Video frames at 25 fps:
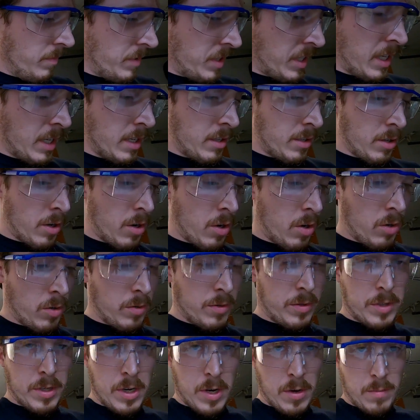to get it to
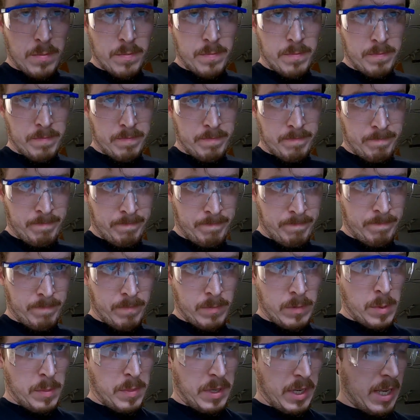hold, so
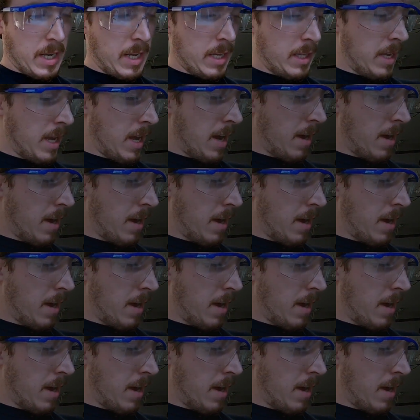let me get at